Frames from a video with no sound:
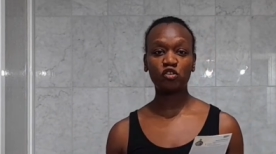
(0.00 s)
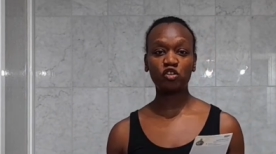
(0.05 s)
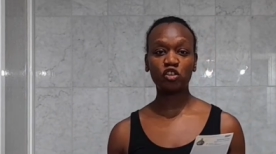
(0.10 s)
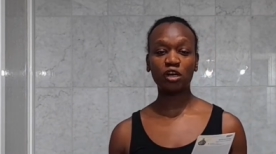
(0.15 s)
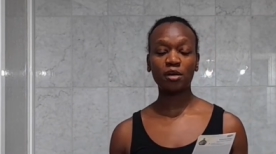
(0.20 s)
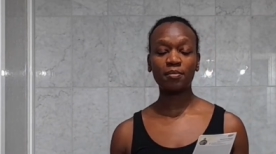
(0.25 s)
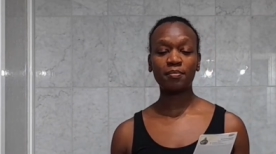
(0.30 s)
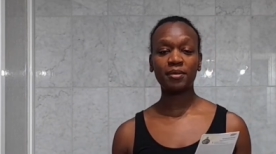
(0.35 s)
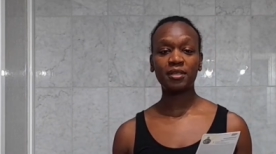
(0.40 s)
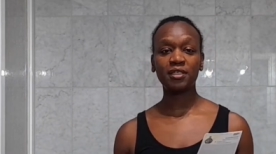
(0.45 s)

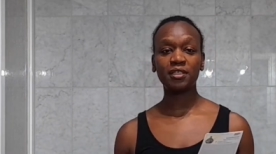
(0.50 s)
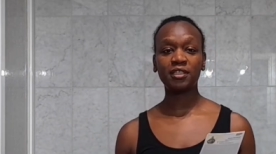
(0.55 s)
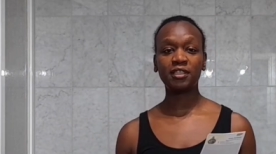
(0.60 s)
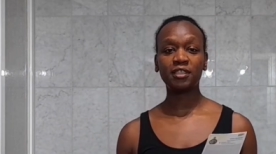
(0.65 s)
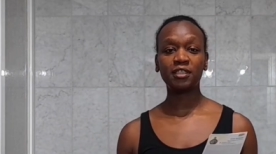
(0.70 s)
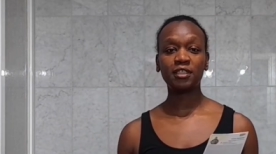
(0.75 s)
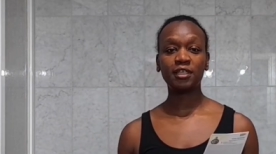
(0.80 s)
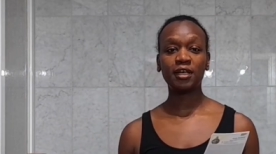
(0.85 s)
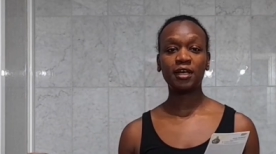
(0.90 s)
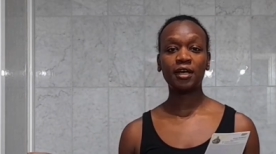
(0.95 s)

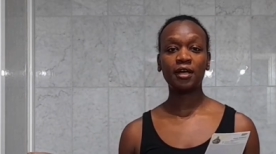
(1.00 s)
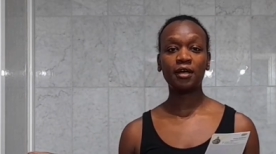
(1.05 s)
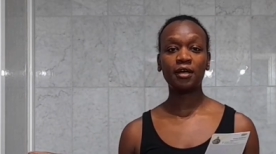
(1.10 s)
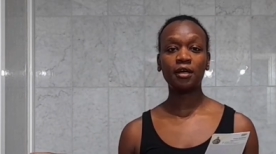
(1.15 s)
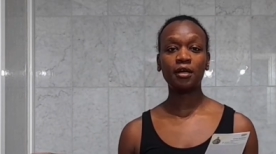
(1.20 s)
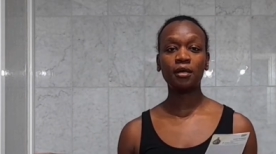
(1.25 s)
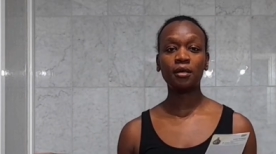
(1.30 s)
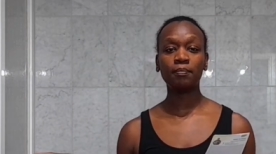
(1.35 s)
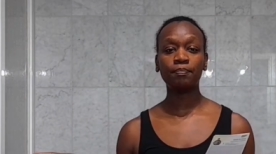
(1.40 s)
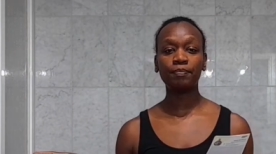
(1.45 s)
Germany,
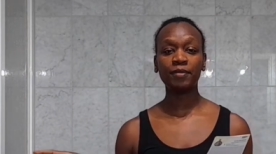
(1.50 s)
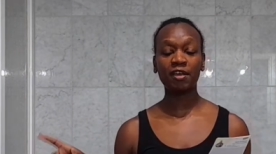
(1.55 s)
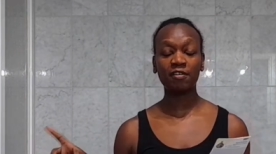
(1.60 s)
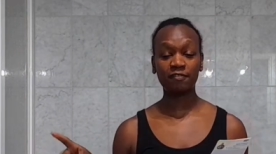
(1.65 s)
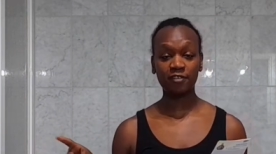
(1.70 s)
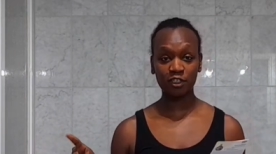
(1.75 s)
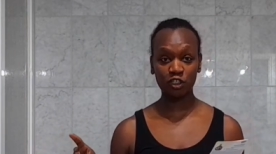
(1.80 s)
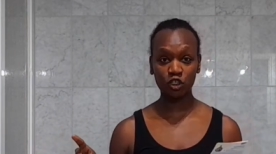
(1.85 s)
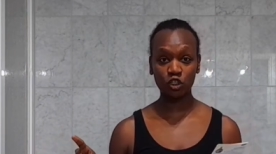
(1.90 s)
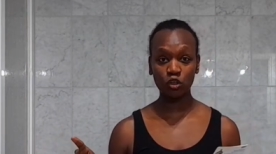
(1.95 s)
um,
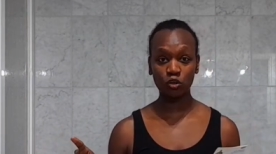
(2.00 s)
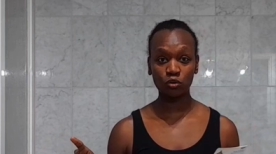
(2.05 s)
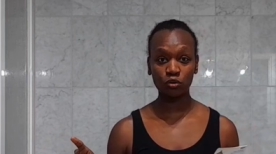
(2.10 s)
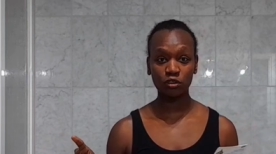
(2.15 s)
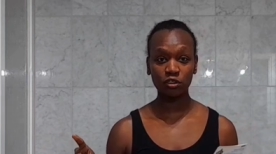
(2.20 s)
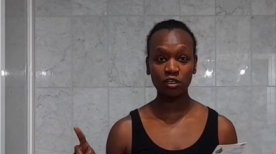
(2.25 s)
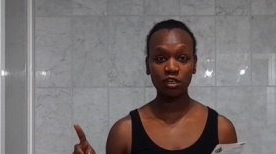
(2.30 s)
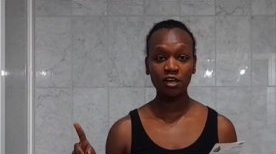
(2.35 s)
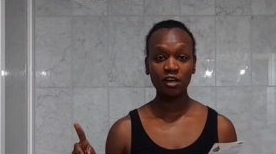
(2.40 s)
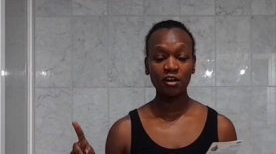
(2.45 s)

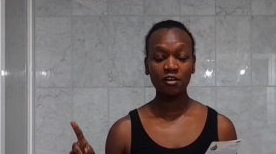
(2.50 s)
FSJ,